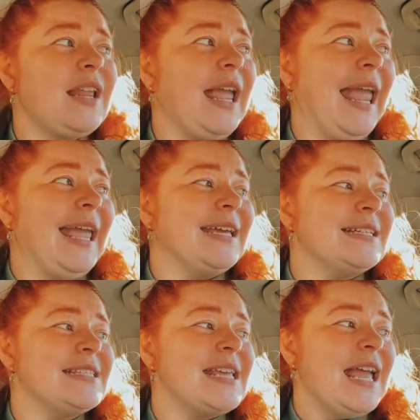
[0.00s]

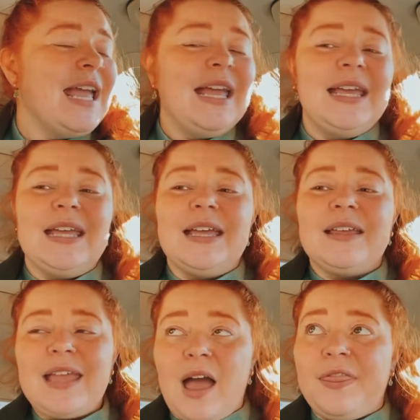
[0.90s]
And
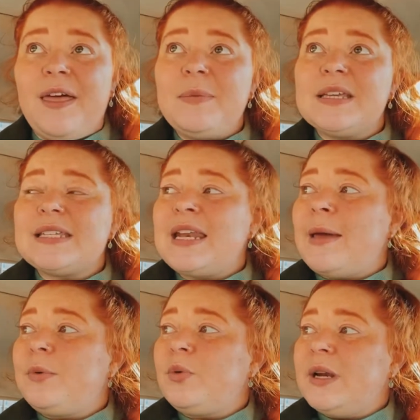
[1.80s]
yeah, that being said, I'm
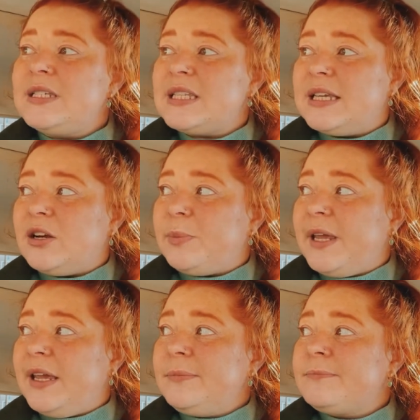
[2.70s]
going to run into
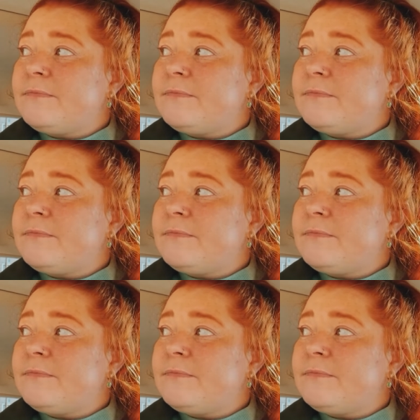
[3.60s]
therapy.